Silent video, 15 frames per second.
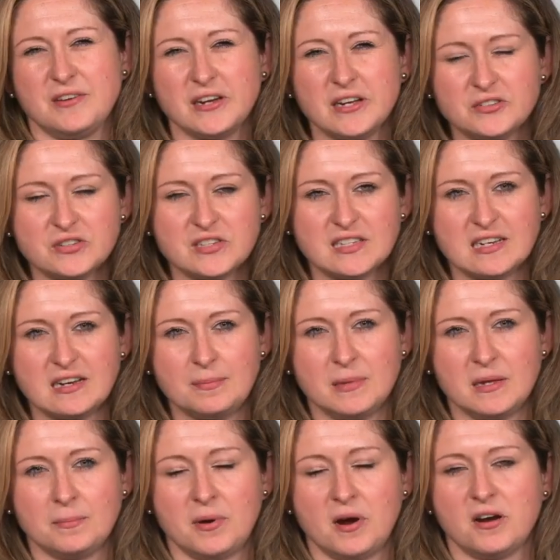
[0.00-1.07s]
you're interested in
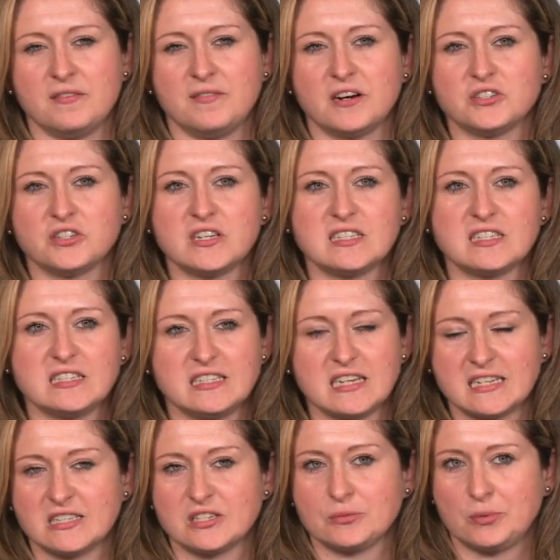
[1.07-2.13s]
being part of our Trusted
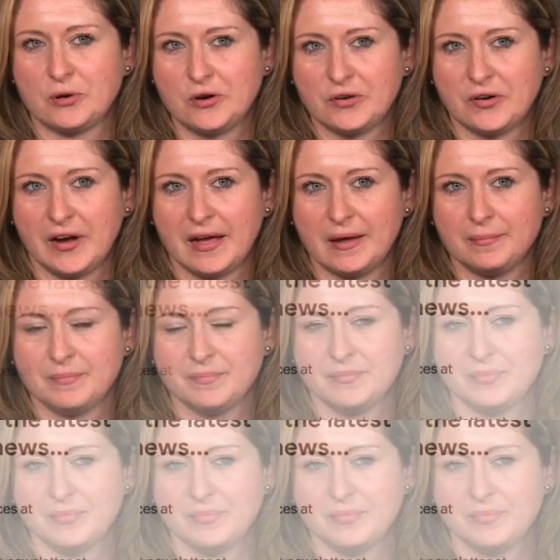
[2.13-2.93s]
Tester program,